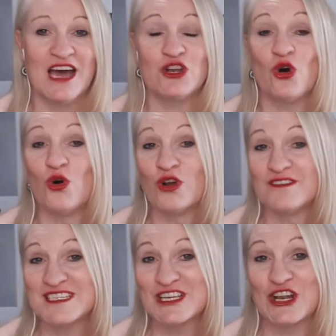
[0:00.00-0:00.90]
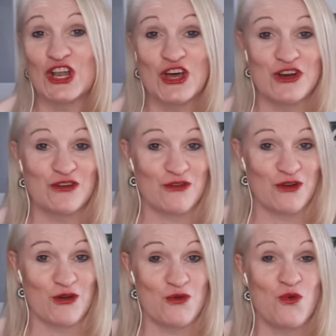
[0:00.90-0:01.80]
and all of us can learn and
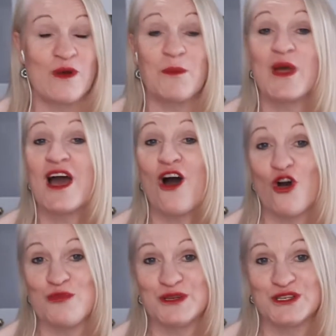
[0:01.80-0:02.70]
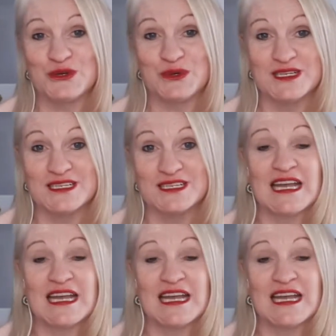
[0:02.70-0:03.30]
grow when we are open to it.